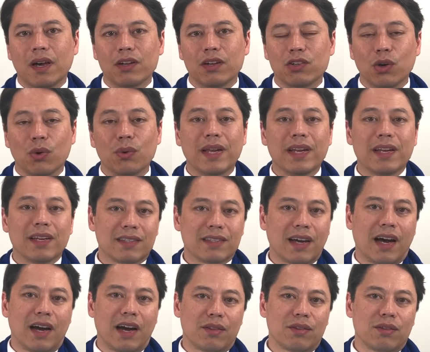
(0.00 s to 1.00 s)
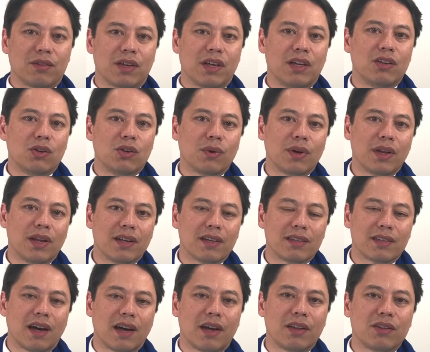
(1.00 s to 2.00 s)
donate a tithe. They donate a
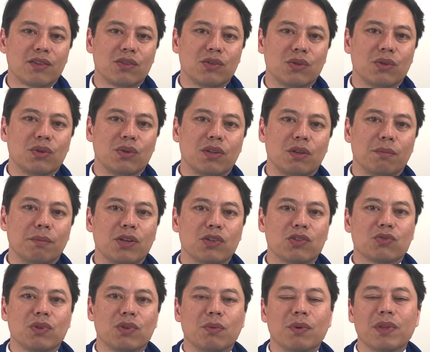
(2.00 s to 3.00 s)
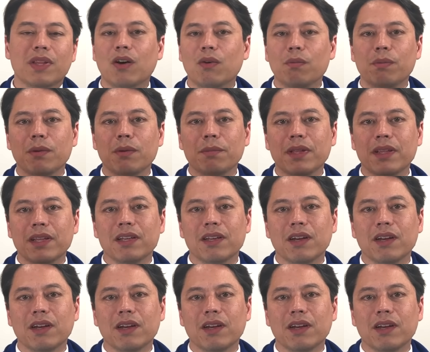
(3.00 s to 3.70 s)
tithe to the ministry. Well, that would be $1 million.